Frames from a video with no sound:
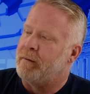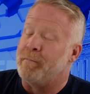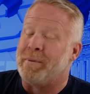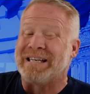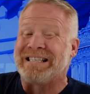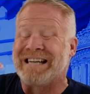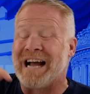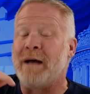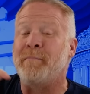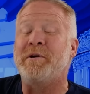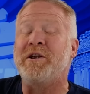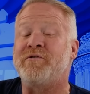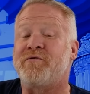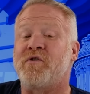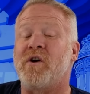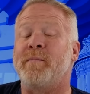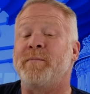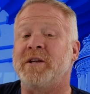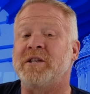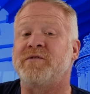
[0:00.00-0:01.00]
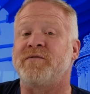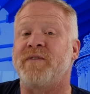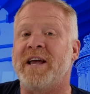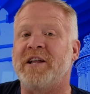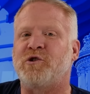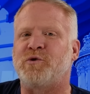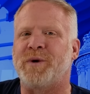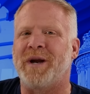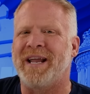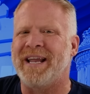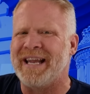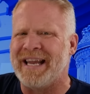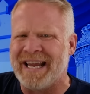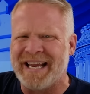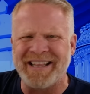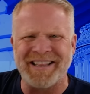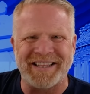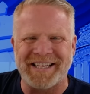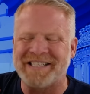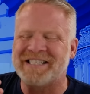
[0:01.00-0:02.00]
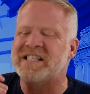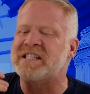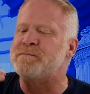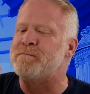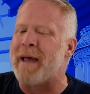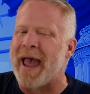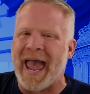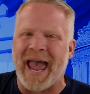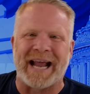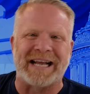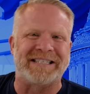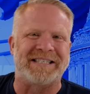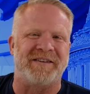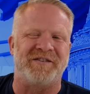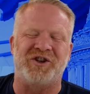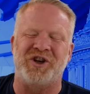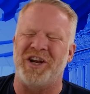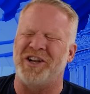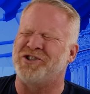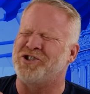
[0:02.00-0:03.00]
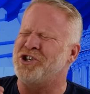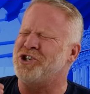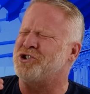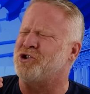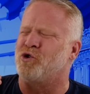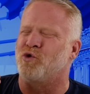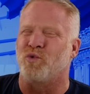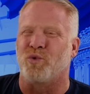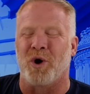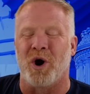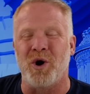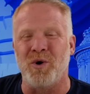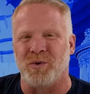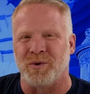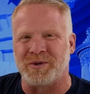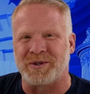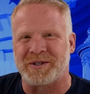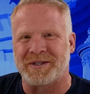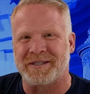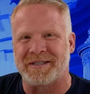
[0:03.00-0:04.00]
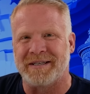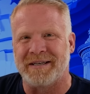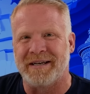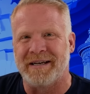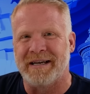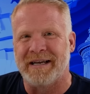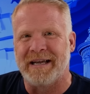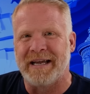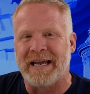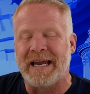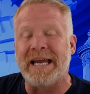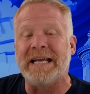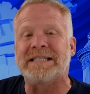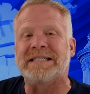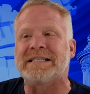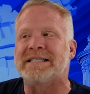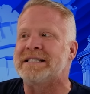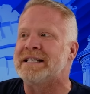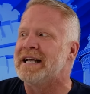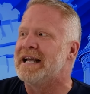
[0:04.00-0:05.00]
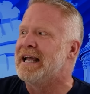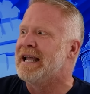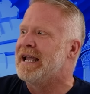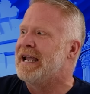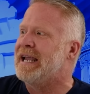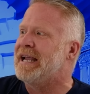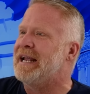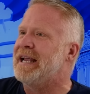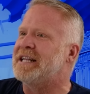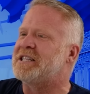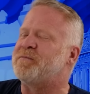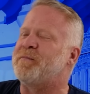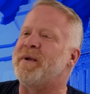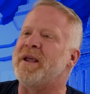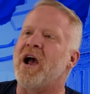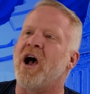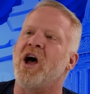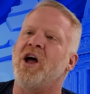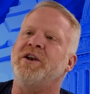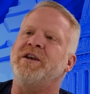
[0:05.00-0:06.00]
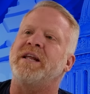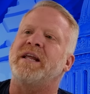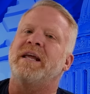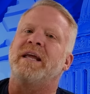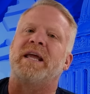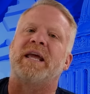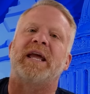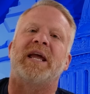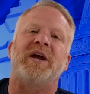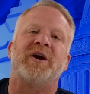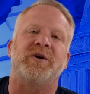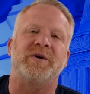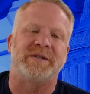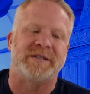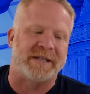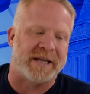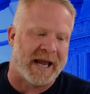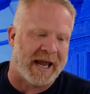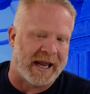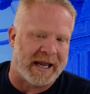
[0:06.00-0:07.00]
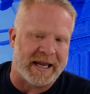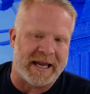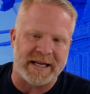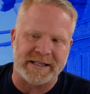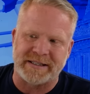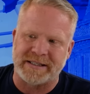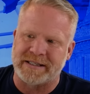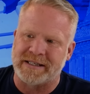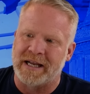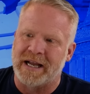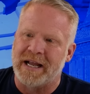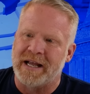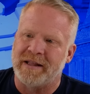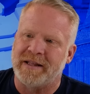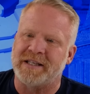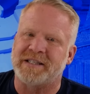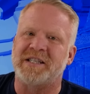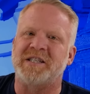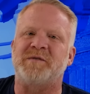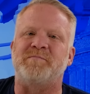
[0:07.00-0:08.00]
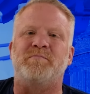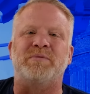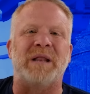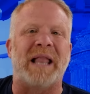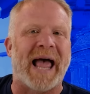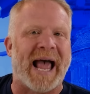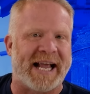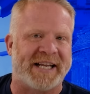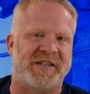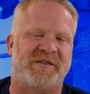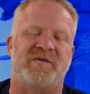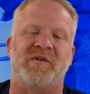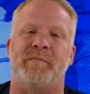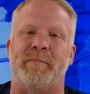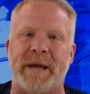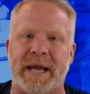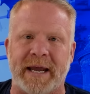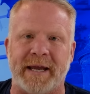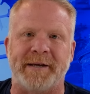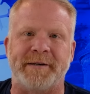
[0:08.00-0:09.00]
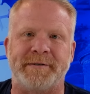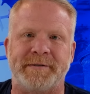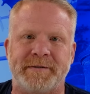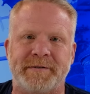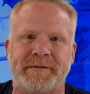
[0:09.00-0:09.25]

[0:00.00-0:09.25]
But coming from this faith, this smacks. It's just gross. It's beyond hearsay. This is blasphemy